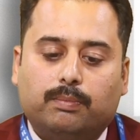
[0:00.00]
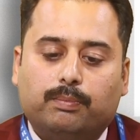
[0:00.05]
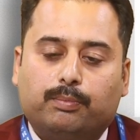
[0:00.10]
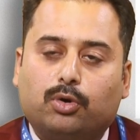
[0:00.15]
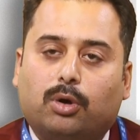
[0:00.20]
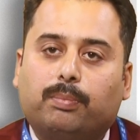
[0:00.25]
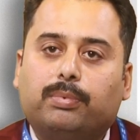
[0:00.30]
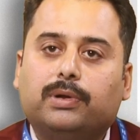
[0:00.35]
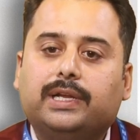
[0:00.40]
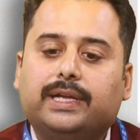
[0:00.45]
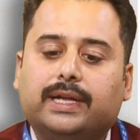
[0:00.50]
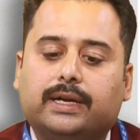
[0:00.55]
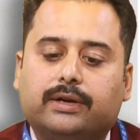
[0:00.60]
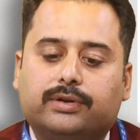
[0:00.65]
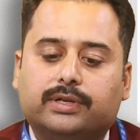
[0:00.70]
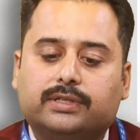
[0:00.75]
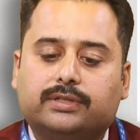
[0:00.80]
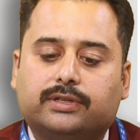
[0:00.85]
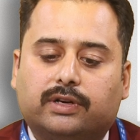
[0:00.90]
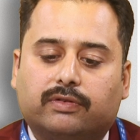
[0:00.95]
Properly
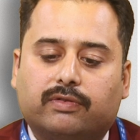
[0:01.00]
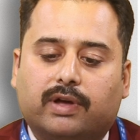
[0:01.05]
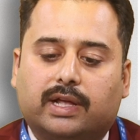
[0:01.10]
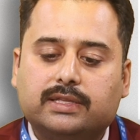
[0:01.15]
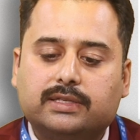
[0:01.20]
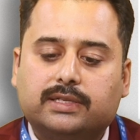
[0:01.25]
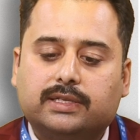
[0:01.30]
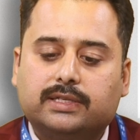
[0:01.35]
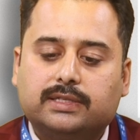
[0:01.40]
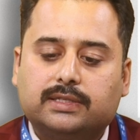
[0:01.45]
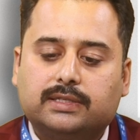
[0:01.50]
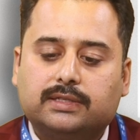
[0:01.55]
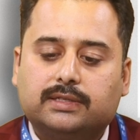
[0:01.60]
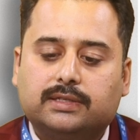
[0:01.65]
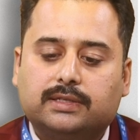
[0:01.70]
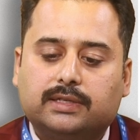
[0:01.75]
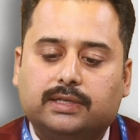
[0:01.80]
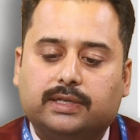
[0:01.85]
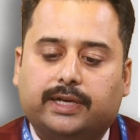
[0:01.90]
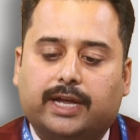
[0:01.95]
addressed grievances
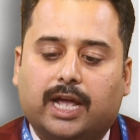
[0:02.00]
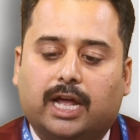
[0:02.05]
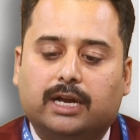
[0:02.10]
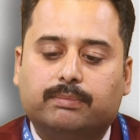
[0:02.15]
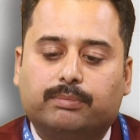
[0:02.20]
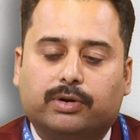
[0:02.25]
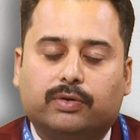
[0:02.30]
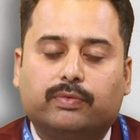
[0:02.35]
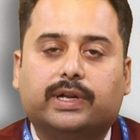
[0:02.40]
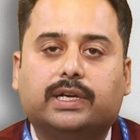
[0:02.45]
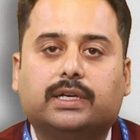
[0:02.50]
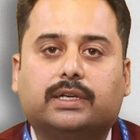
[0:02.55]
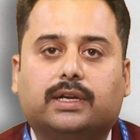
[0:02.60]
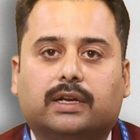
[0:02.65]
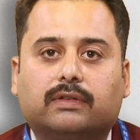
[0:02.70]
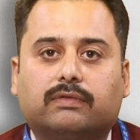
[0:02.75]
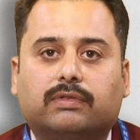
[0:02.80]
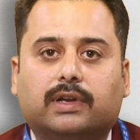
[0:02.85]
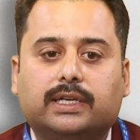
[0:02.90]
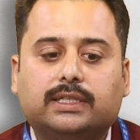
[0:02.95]
can prevent
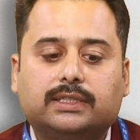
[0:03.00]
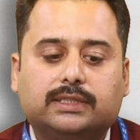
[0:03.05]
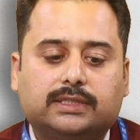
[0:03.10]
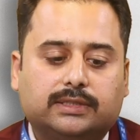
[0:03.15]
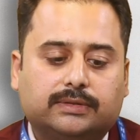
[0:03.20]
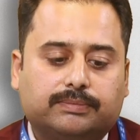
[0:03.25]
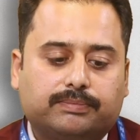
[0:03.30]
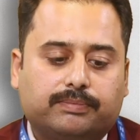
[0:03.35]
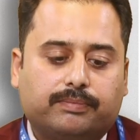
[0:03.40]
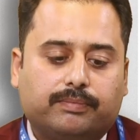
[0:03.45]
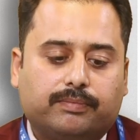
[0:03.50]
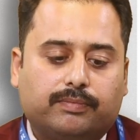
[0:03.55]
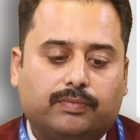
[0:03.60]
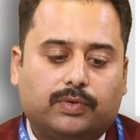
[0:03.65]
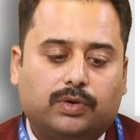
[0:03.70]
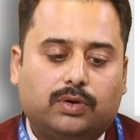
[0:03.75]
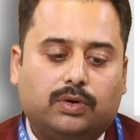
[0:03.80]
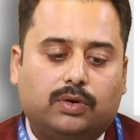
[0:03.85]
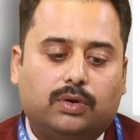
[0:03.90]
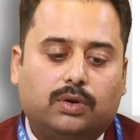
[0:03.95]
conflicts
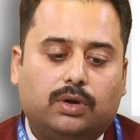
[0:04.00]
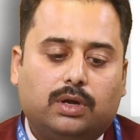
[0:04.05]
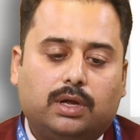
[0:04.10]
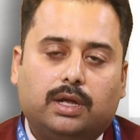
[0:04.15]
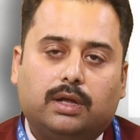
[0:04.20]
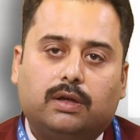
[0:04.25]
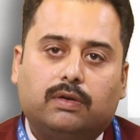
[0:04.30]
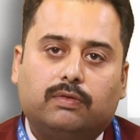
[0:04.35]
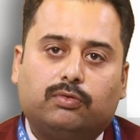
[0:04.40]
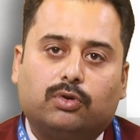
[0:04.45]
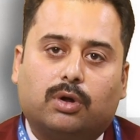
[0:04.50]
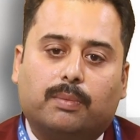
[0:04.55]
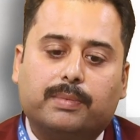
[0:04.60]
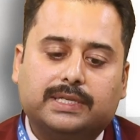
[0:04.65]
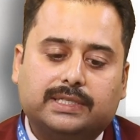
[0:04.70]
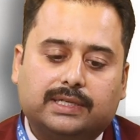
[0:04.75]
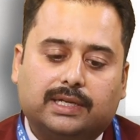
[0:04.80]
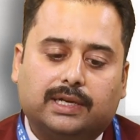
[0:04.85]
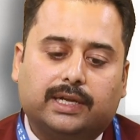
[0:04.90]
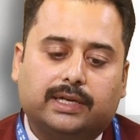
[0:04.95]
from
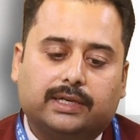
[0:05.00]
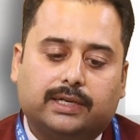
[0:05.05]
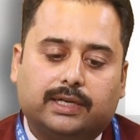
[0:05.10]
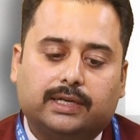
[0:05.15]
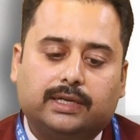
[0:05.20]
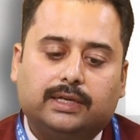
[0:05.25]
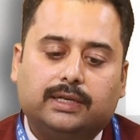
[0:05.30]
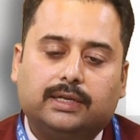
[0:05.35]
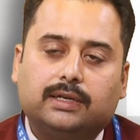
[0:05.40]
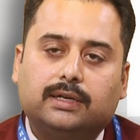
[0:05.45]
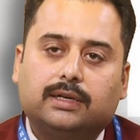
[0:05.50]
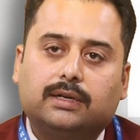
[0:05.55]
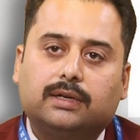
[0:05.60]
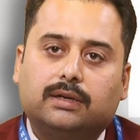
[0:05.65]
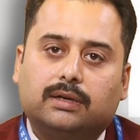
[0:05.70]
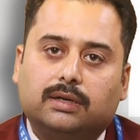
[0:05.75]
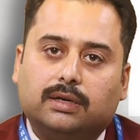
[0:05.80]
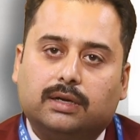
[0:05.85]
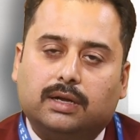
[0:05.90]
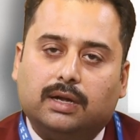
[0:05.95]
escalating,
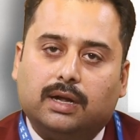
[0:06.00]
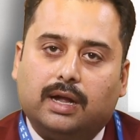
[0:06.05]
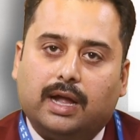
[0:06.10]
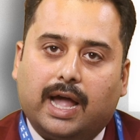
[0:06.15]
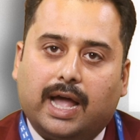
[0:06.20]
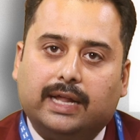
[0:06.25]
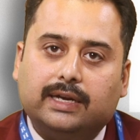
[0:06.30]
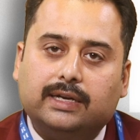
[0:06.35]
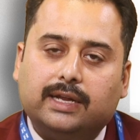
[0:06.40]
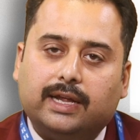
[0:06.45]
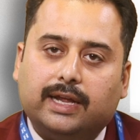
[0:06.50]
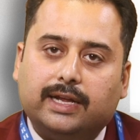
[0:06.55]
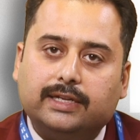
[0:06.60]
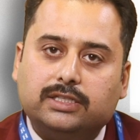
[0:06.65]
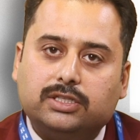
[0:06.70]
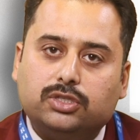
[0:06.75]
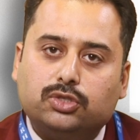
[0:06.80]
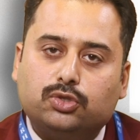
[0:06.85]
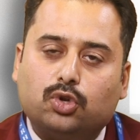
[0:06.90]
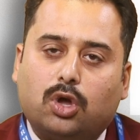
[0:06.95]
and
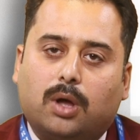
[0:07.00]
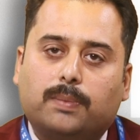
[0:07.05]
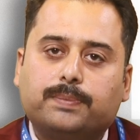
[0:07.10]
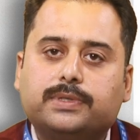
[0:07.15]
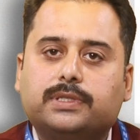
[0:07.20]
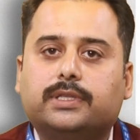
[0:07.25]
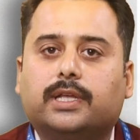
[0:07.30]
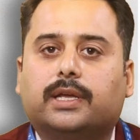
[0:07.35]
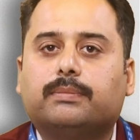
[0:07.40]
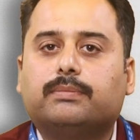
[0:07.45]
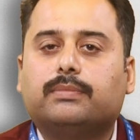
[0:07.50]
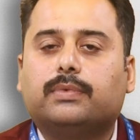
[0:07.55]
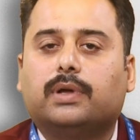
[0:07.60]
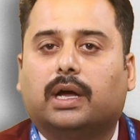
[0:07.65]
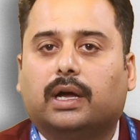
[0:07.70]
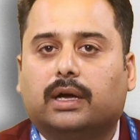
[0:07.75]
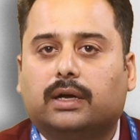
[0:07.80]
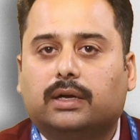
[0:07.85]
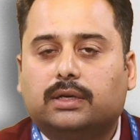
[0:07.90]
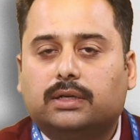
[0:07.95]
it stops them
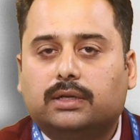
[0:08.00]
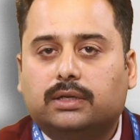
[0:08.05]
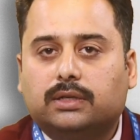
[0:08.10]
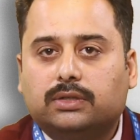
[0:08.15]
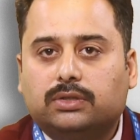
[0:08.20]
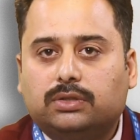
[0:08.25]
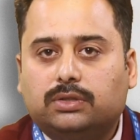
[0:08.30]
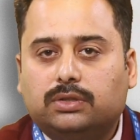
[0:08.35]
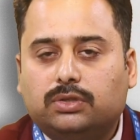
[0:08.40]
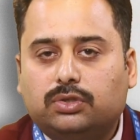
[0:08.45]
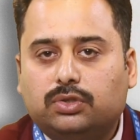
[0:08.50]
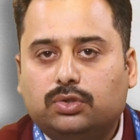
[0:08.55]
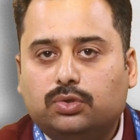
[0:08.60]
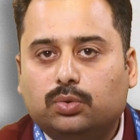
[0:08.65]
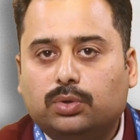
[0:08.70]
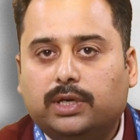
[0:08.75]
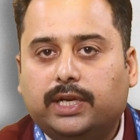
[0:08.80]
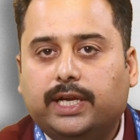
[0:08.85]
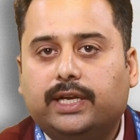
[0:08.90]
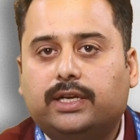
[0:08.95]

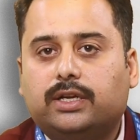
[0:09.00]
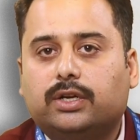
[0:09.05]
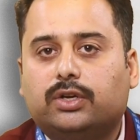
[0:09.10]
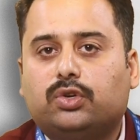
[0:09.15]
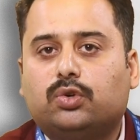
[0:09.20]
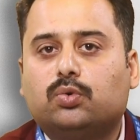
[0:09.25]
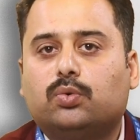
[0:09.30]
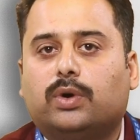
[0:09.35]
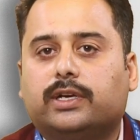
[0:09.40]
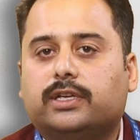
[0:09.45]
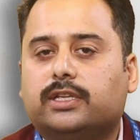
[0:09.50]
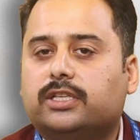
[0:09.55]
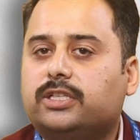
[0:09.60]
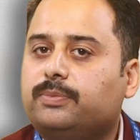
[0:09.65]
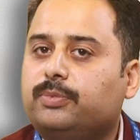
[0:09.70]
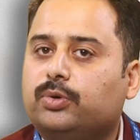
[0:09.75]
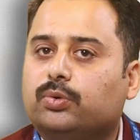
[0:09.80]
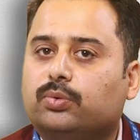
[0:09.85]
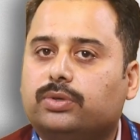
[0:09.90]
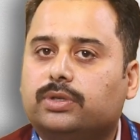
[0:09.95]
to lead to a
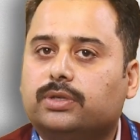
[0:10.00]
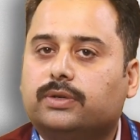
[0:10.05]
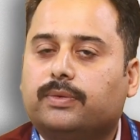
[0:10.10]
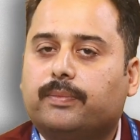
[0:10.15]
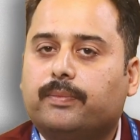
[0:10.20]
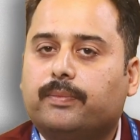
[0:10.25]
dispute.